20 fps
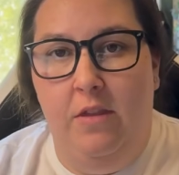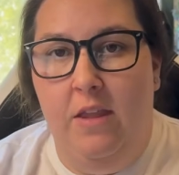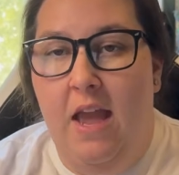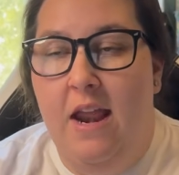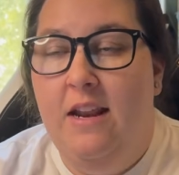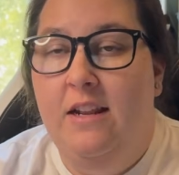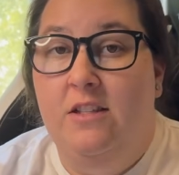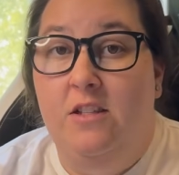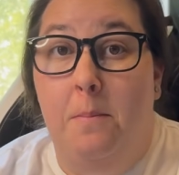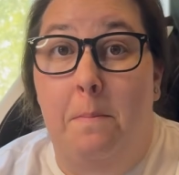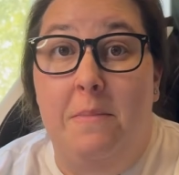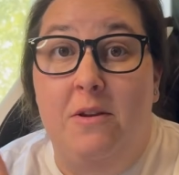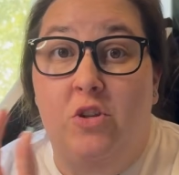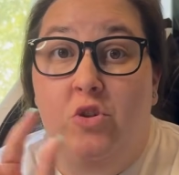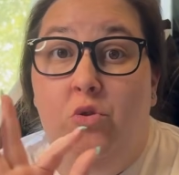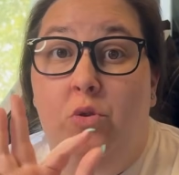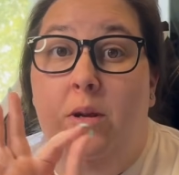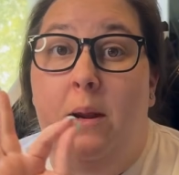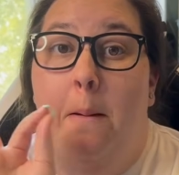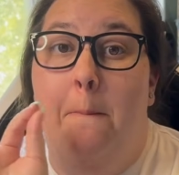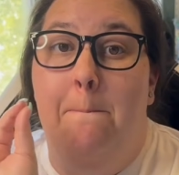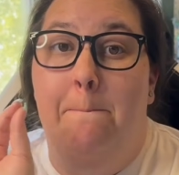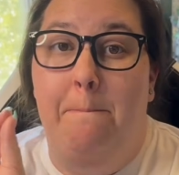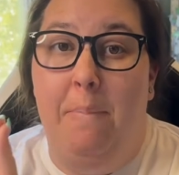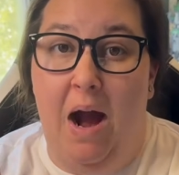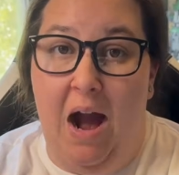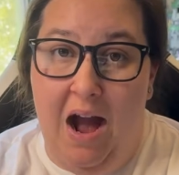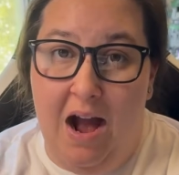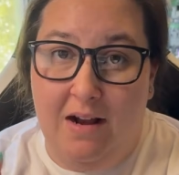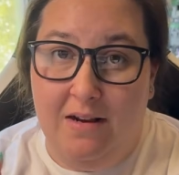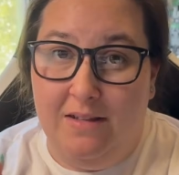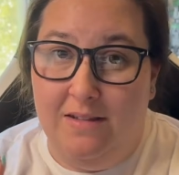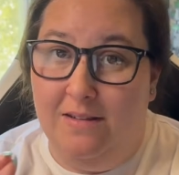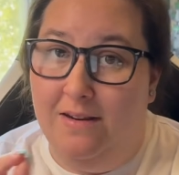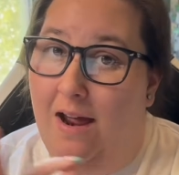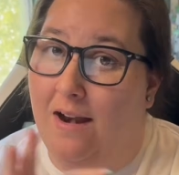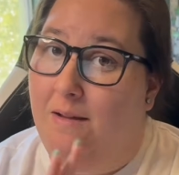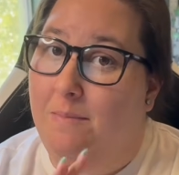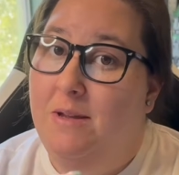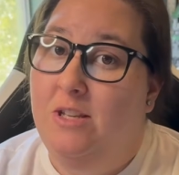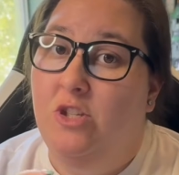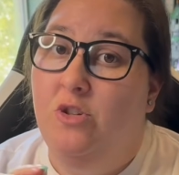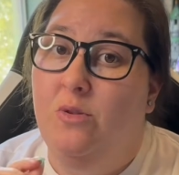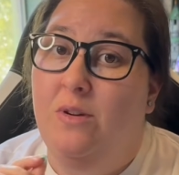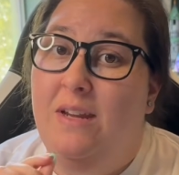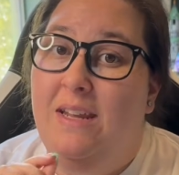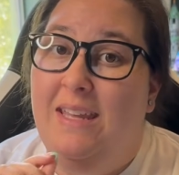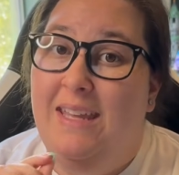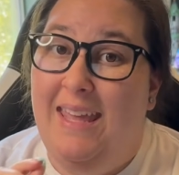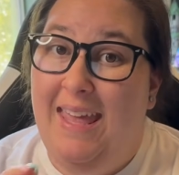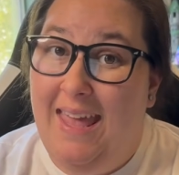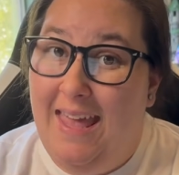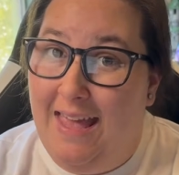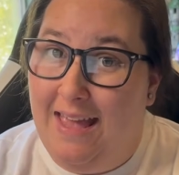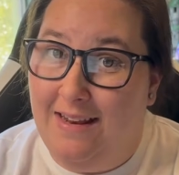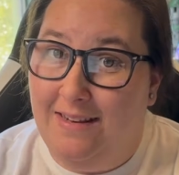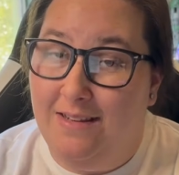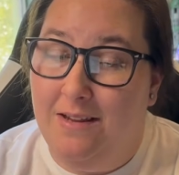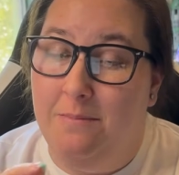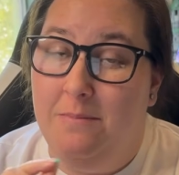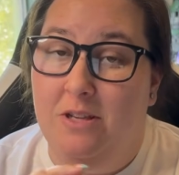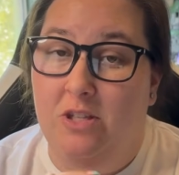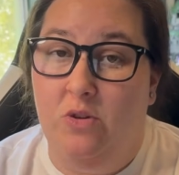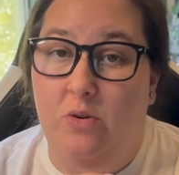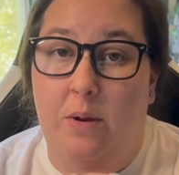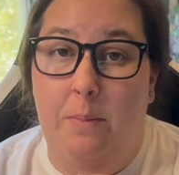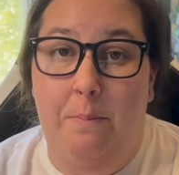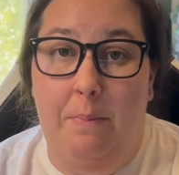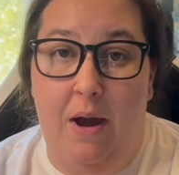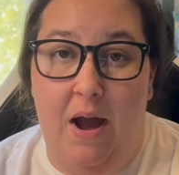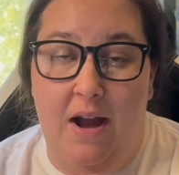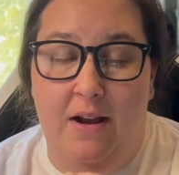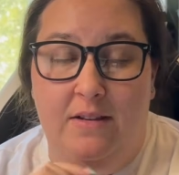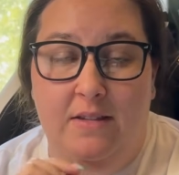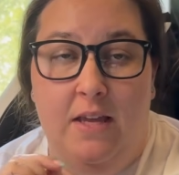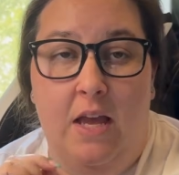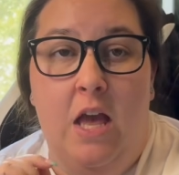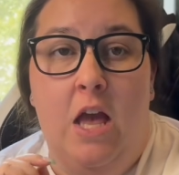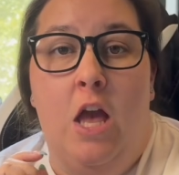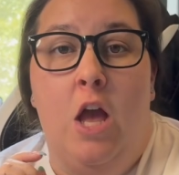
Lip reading: And it's a mystery box, not a mystery kit, a mystery box.